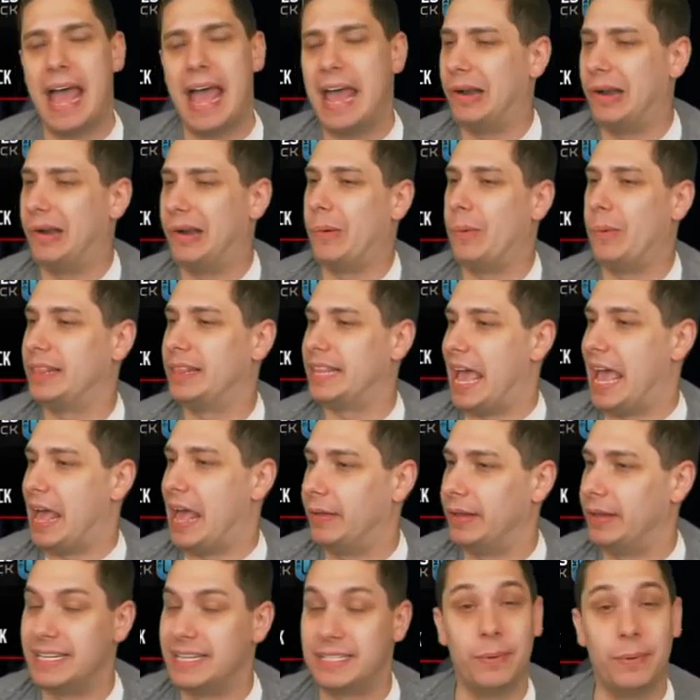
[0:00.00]
I don't know what the
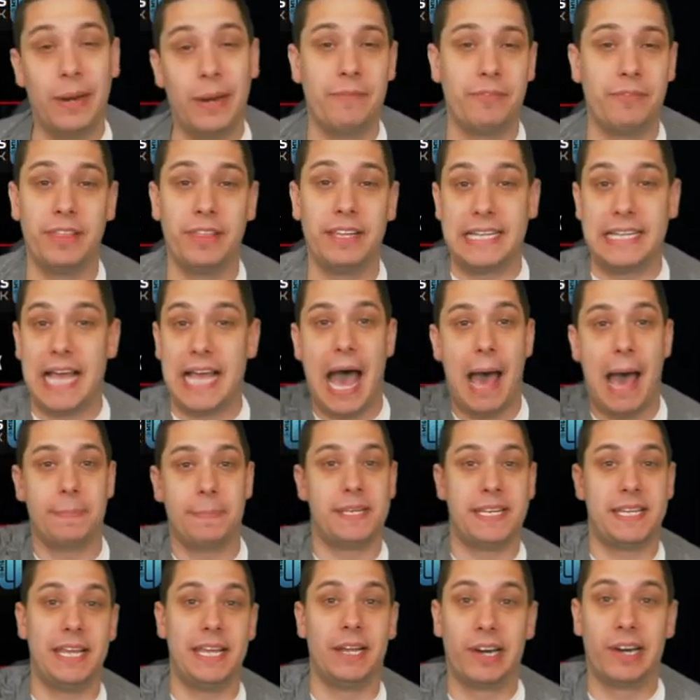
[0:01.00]
hell it is. Whatever the
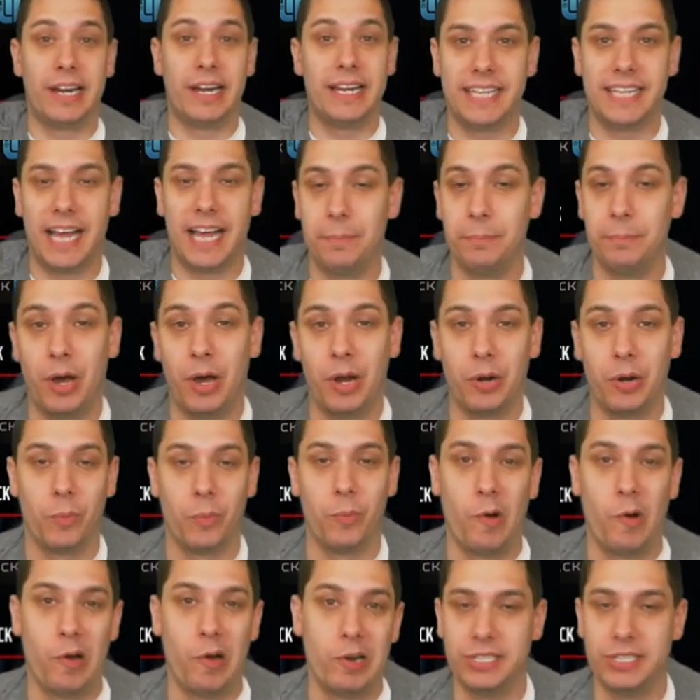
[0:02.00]
top tier is on MUT
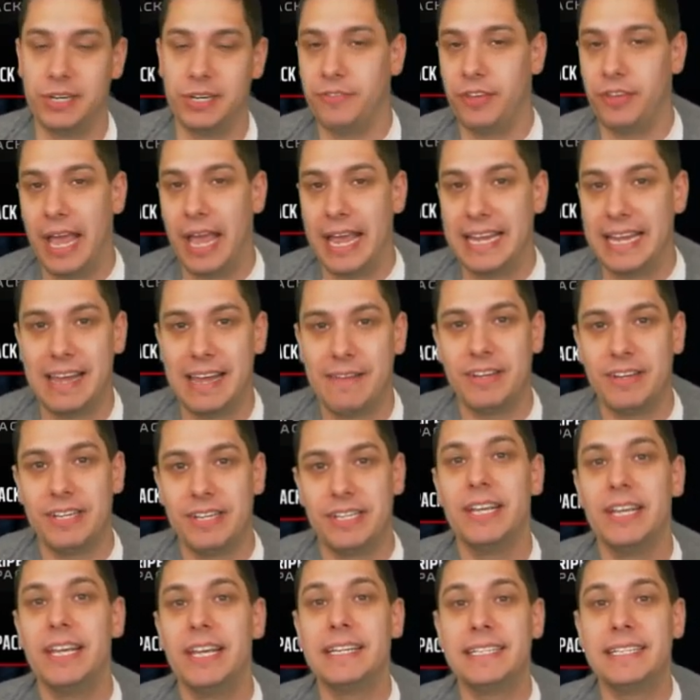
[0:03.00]
Rewards. And if you guys
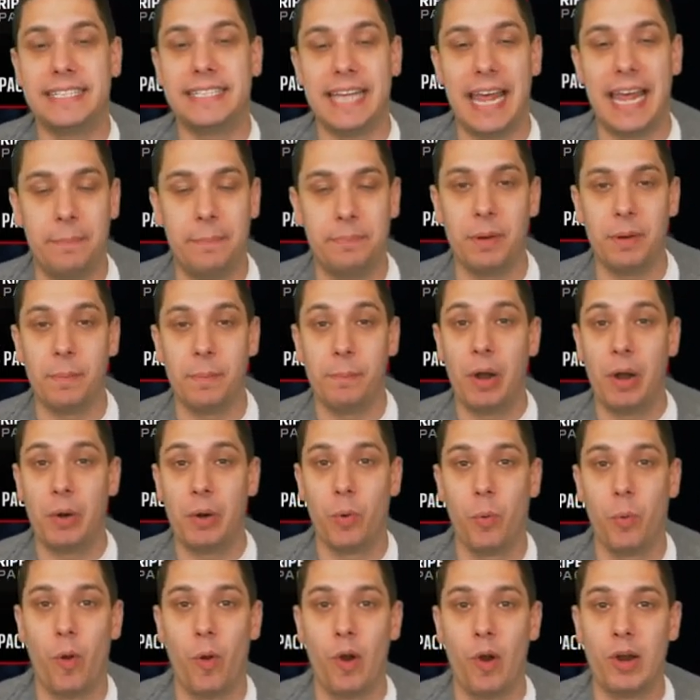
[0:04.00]
haven't set up your MUT
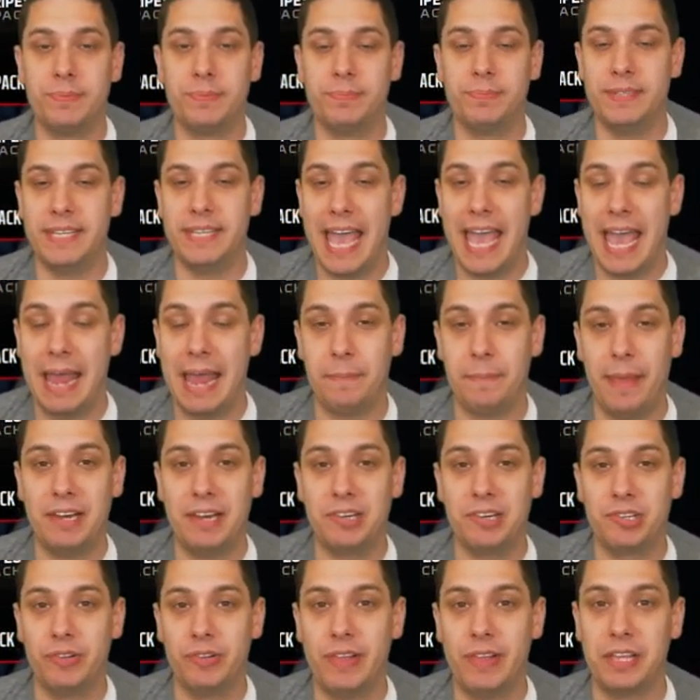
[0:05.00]
Rewards yet,
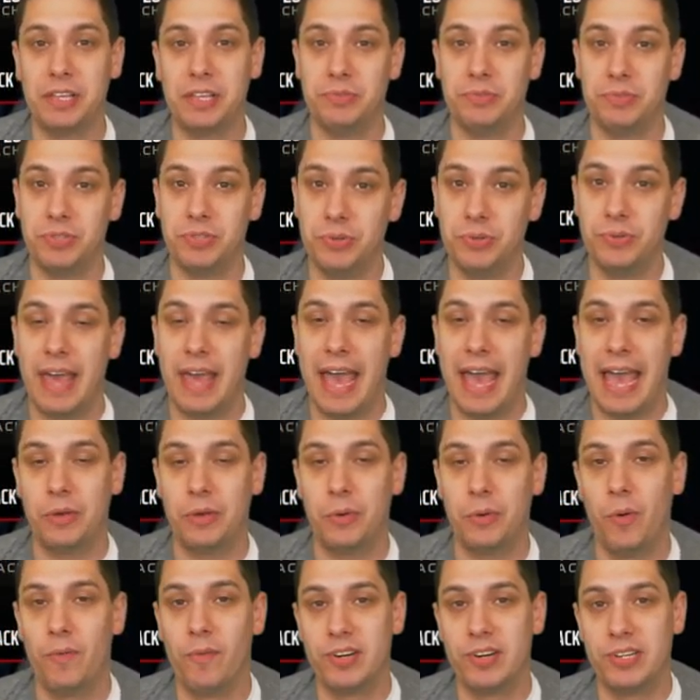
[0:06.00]
make sure that you do that.
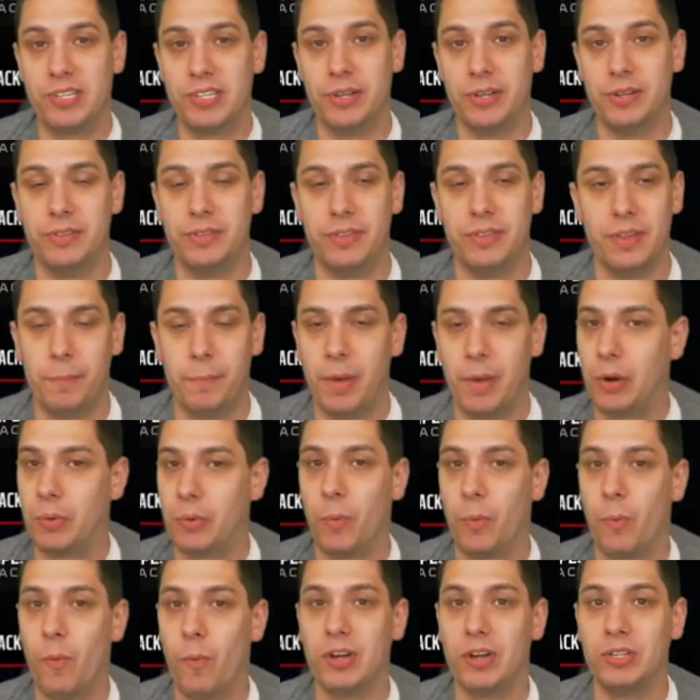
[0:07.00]
Go over to the MUT
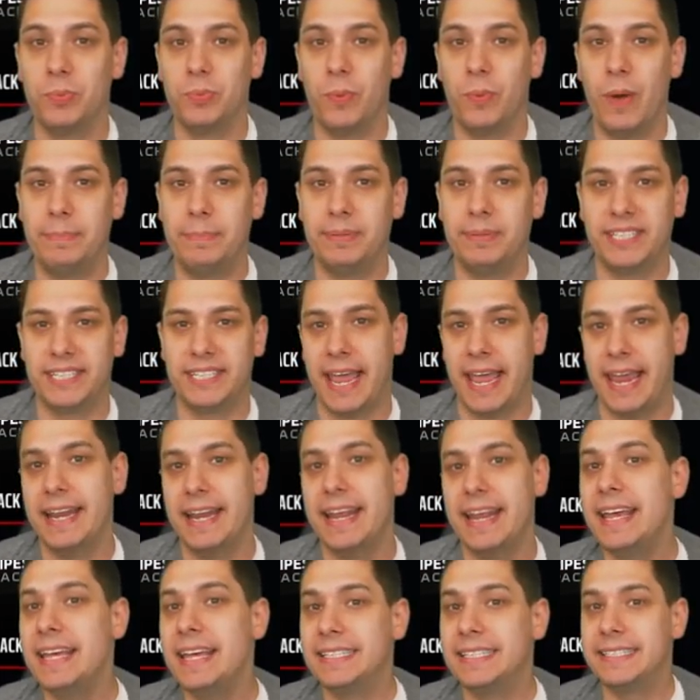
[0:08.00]
Rewards website,
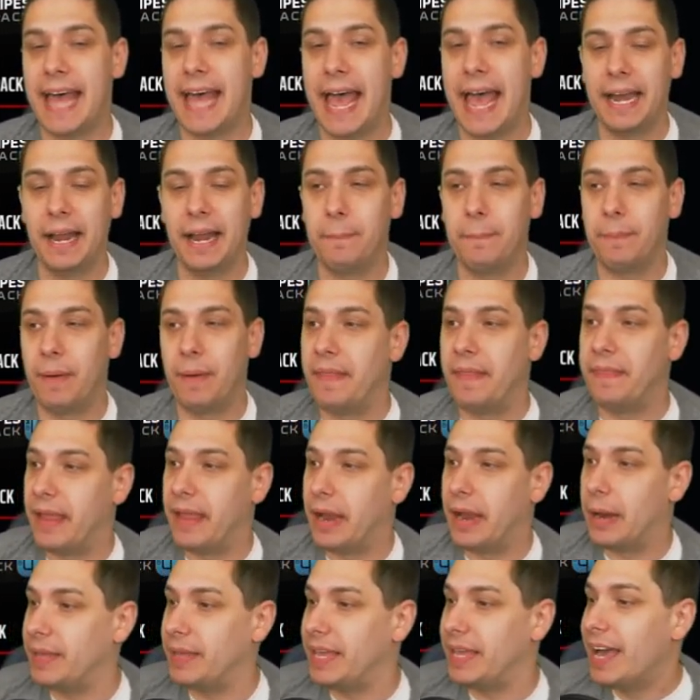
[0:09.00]
sign up on
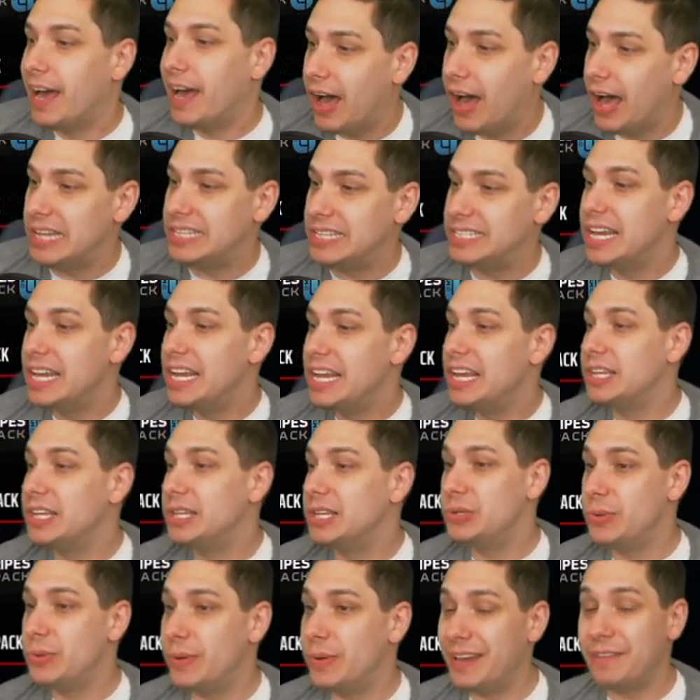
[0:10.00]
there, because
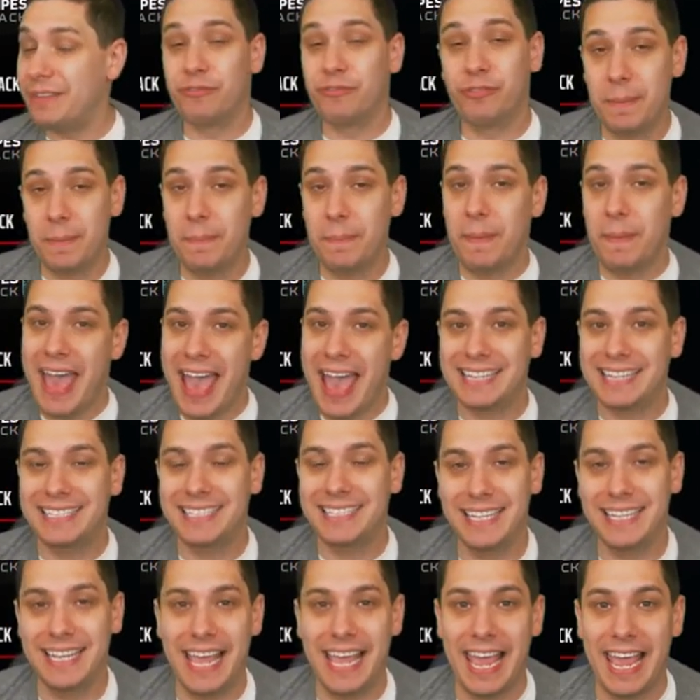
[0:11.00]
you do get free
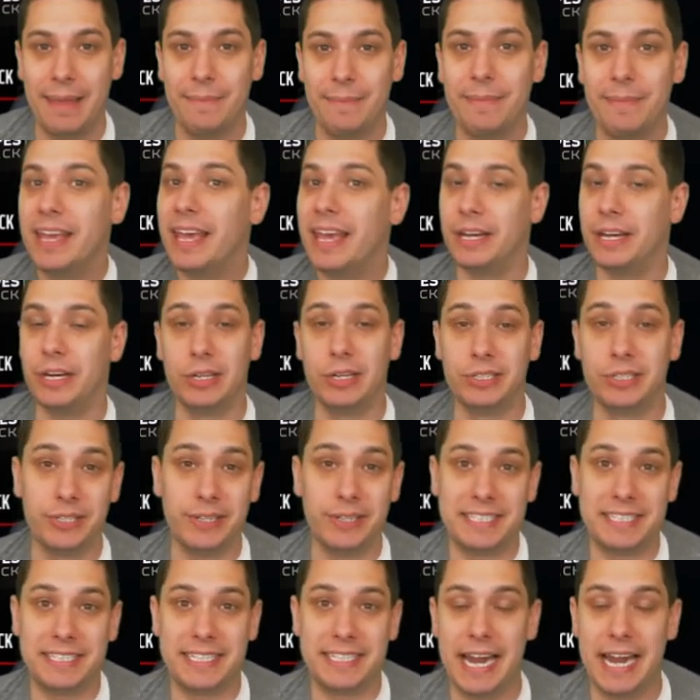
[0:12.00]
packs in the game, and you also
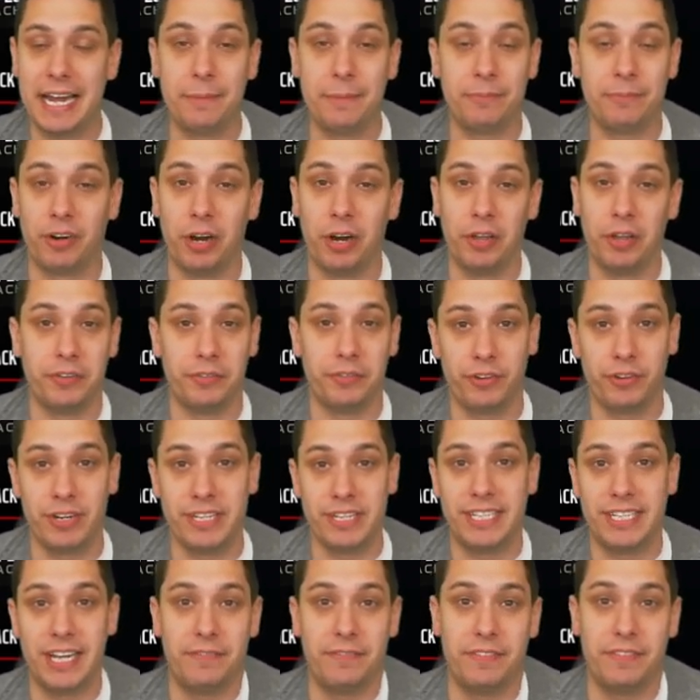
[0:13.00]
get signed up for other
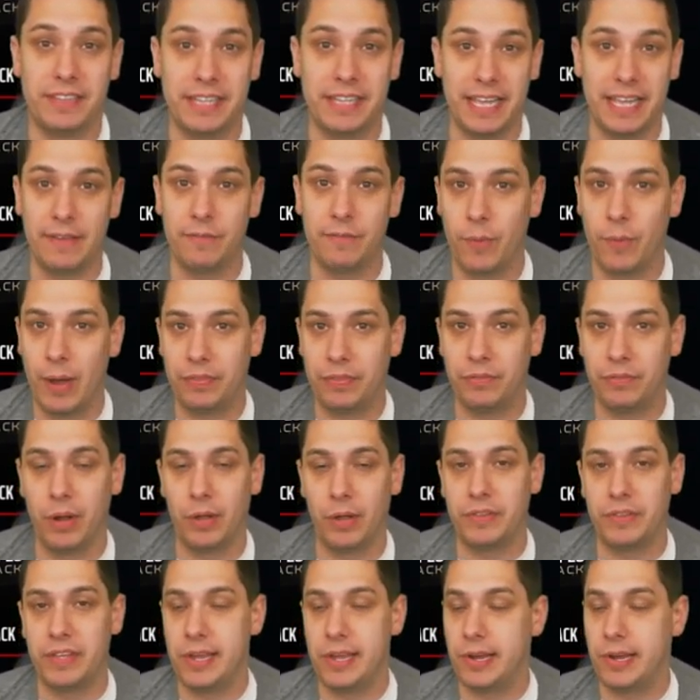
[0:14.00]
free stuff that they give away
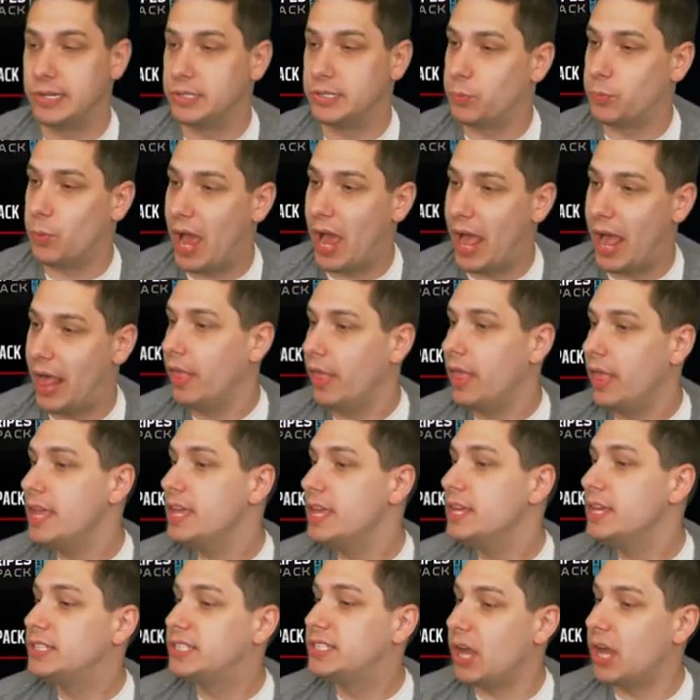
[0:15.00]
throughout the year as well.
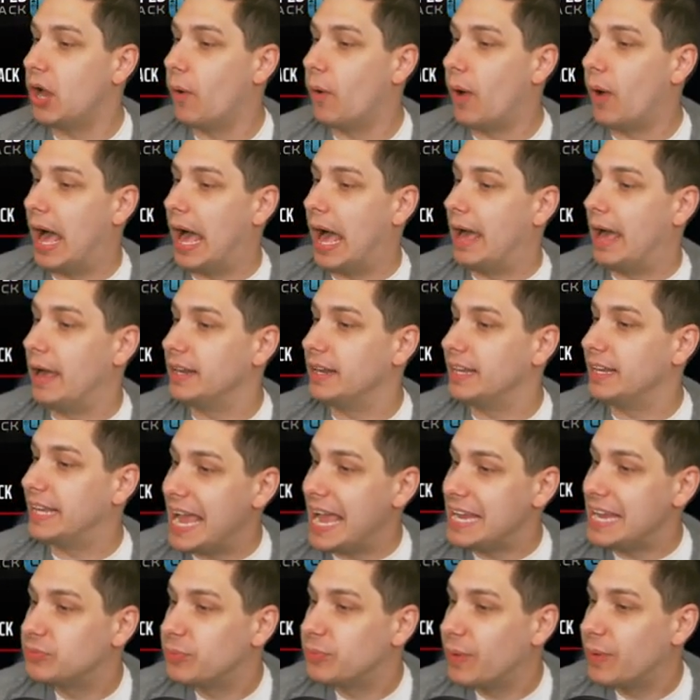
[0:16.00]
So uh,
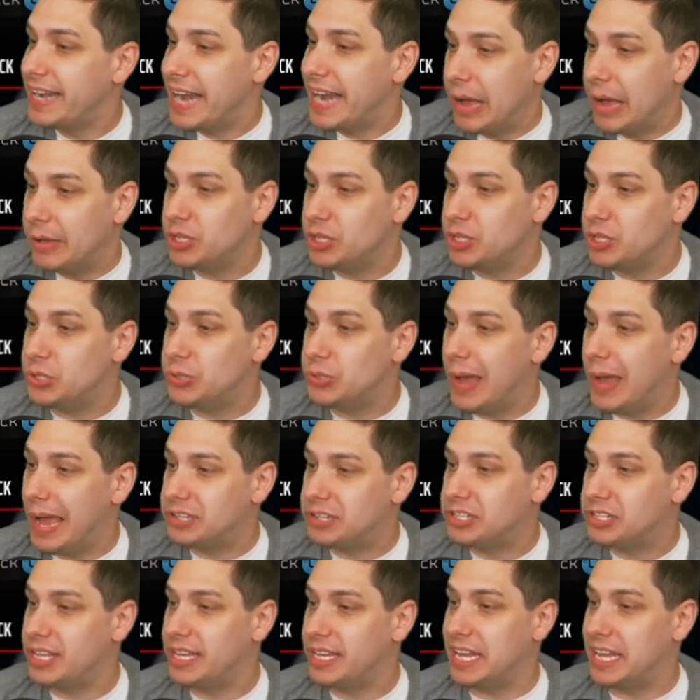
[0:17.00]
guys, right now you do
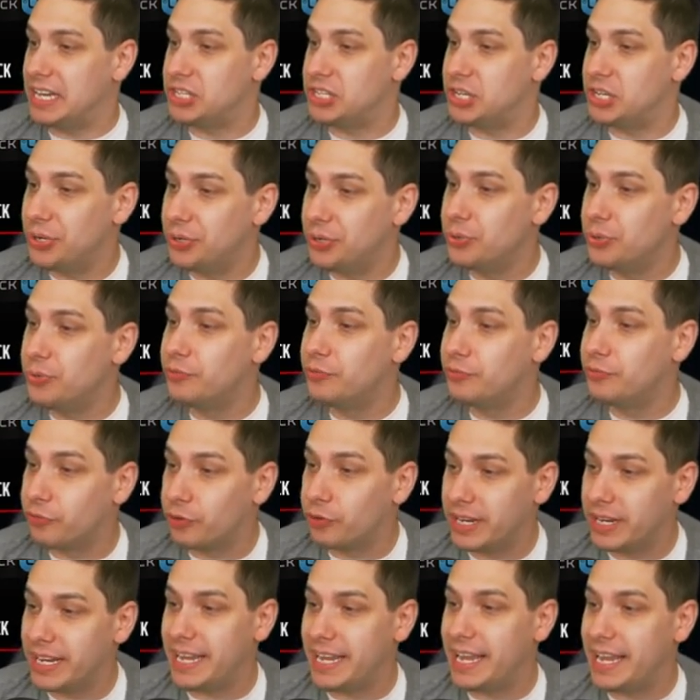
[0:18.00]
actually get two
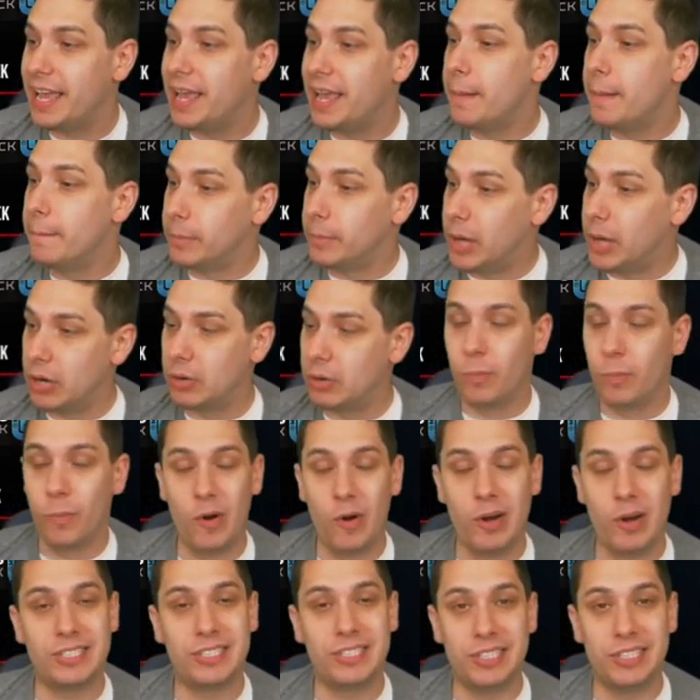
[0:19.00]
free MUT
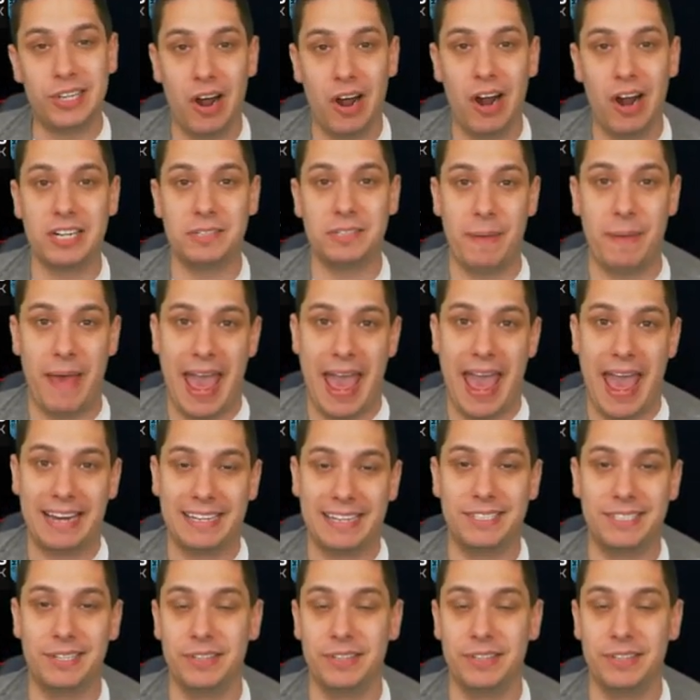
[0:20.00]
Rewards Stars packs.